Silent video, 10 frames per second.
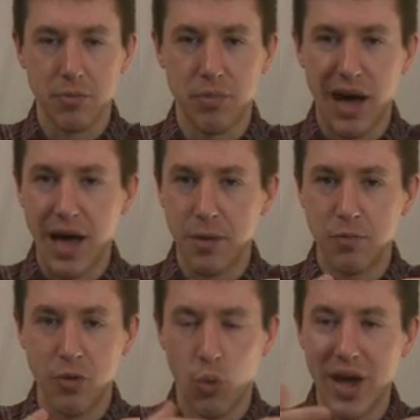by
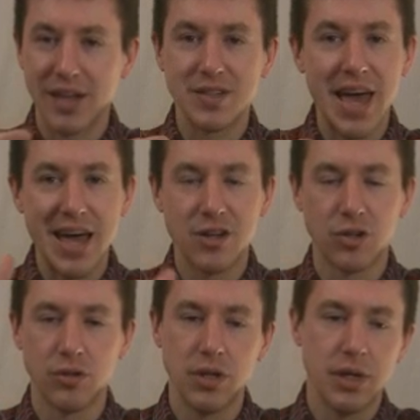the way it's
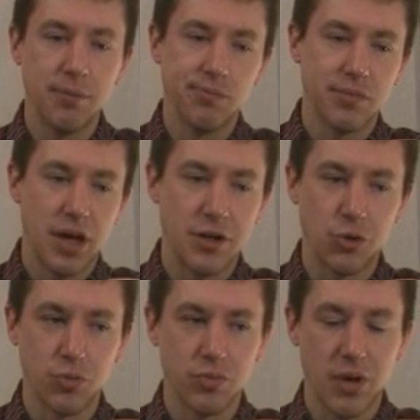handled,
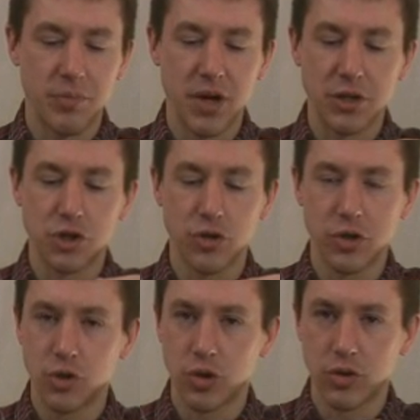I'm not sure
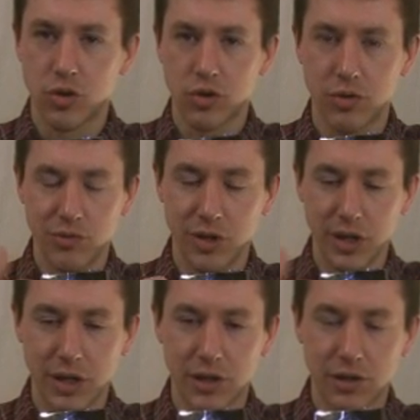that you could
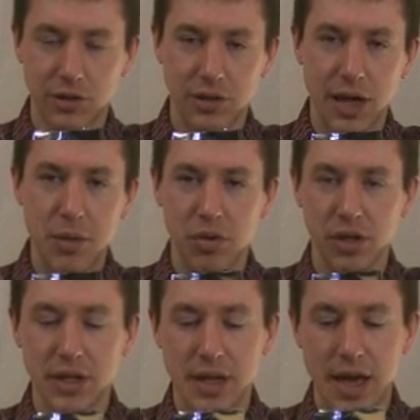really label
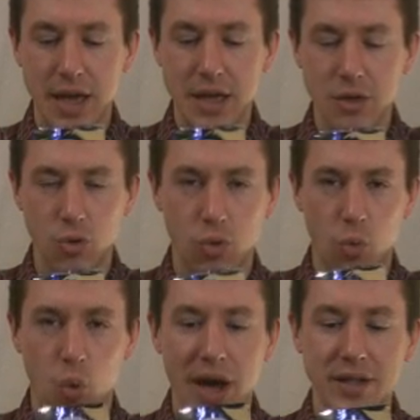it a
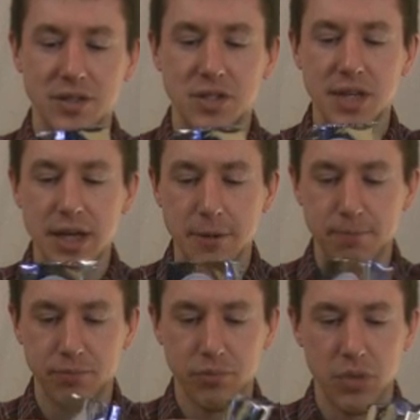white tea,
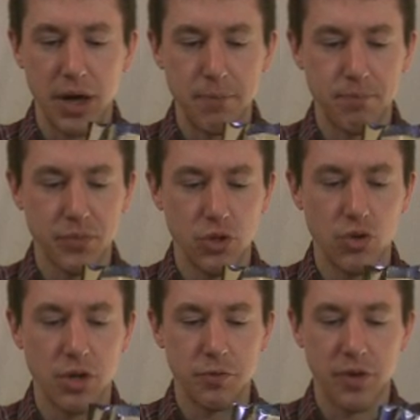but you
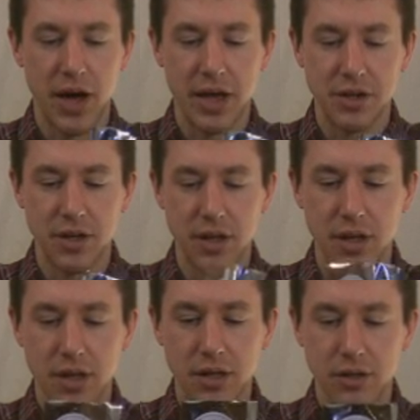can find
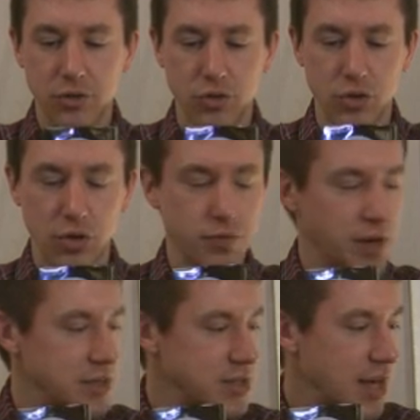
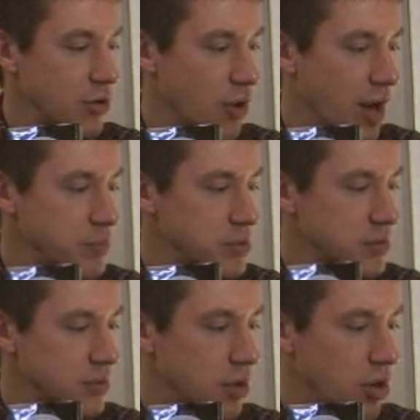10
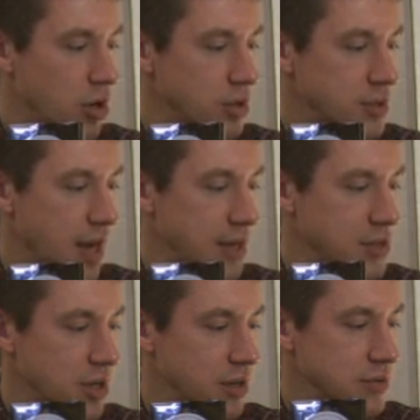grams on
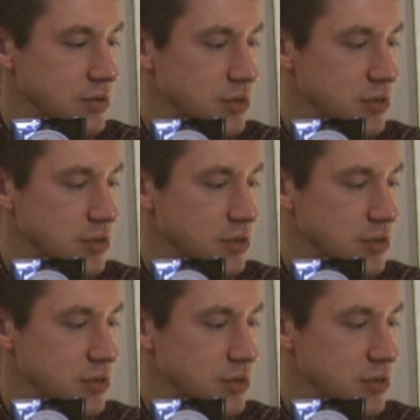Canton